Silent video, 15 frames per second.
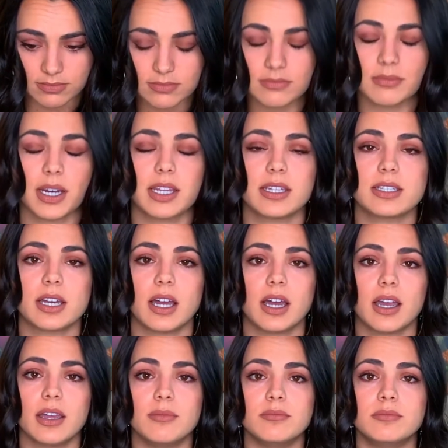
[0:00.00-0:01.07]
by the
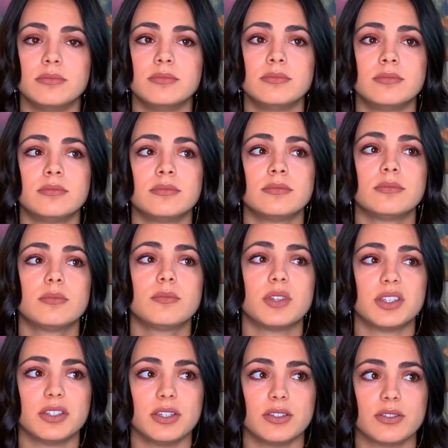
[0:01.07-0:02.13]
time the
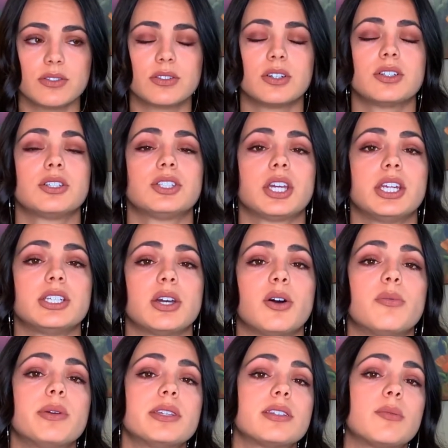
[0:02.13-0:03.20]
seasons start to change, I will
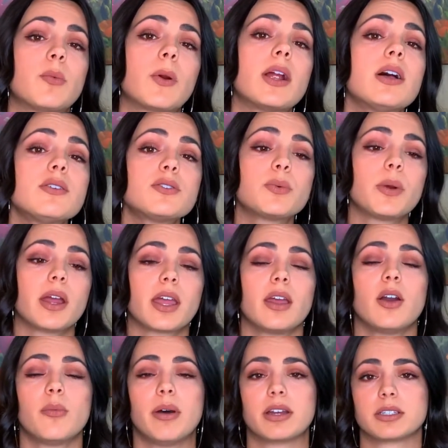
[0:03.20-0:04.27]
be somewhere else where I can
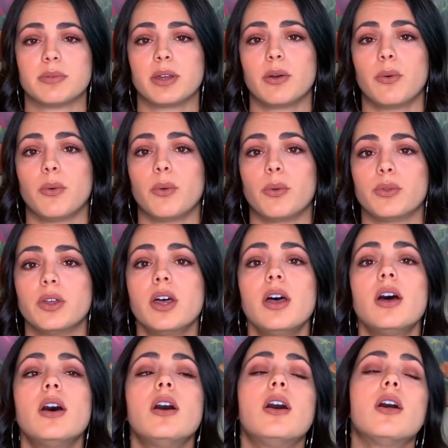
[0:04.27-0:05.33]
go back to my old
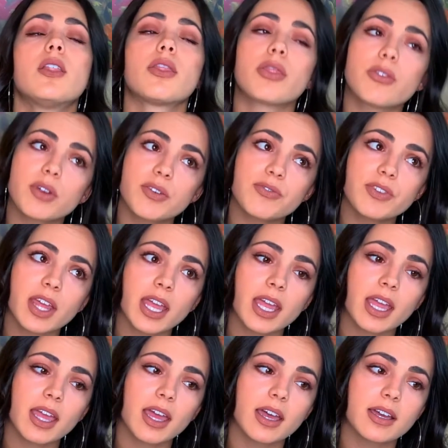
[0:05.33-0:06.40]

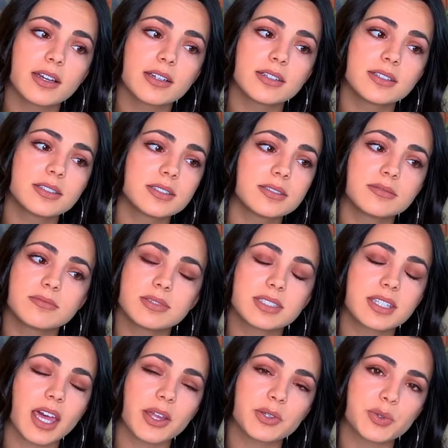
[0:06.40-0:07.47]
thrifting
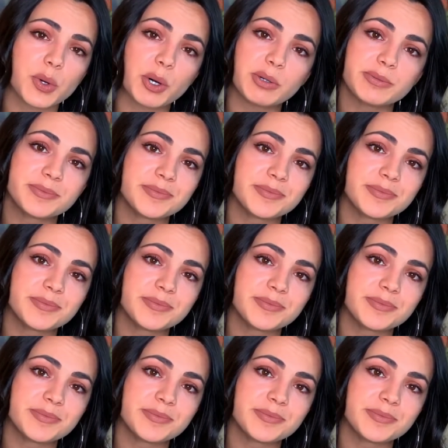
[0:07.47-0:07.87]
schedule.